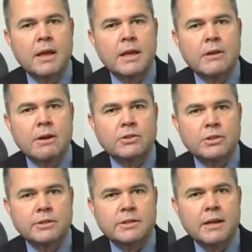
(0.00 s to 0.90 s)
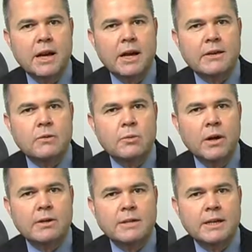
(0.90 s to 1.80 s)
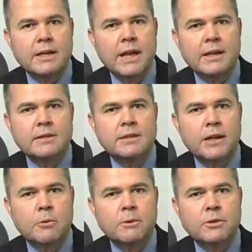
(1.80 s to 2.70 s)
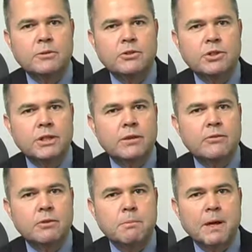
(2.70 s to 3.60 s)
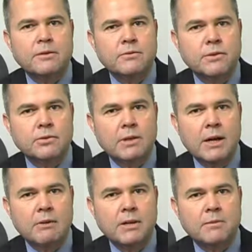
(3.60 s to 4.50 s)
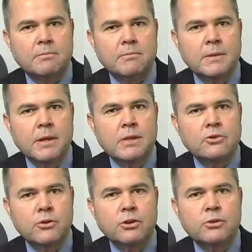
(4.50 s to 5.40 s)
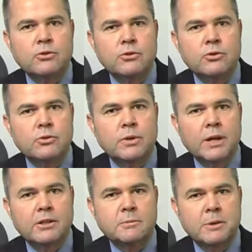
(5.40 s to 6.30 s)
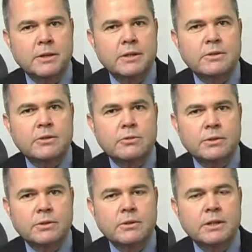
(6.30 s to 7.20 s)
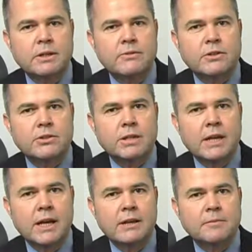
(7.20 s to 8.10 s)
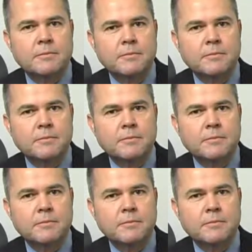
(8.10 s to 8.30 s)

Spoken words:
Here at Chelsea Eye, we are dedicated to helping you achieve your best visual outcome so that you too can experience crystal clear vision again.